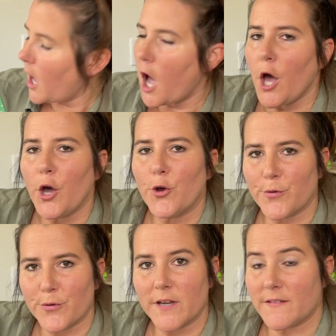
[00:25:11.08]

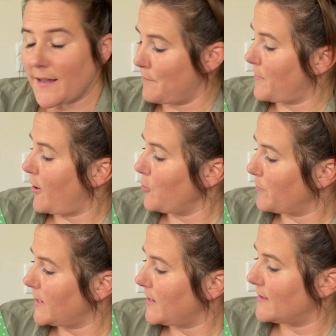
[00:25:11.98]
Oh, because I'm
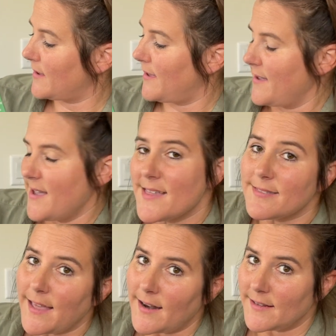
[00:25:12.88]
hoping
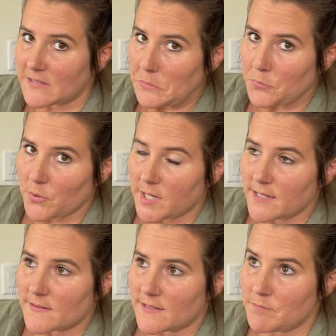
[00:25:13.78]
that at some
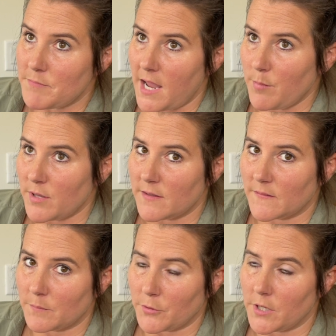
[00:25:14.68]
point, maybe
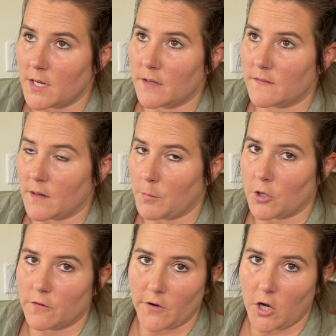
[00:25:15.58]
this spring,
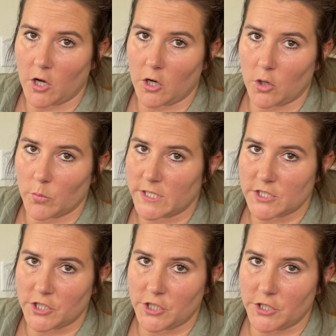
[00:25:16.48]
summer, fall,
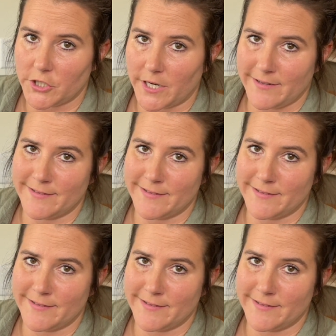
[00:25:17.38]
winter,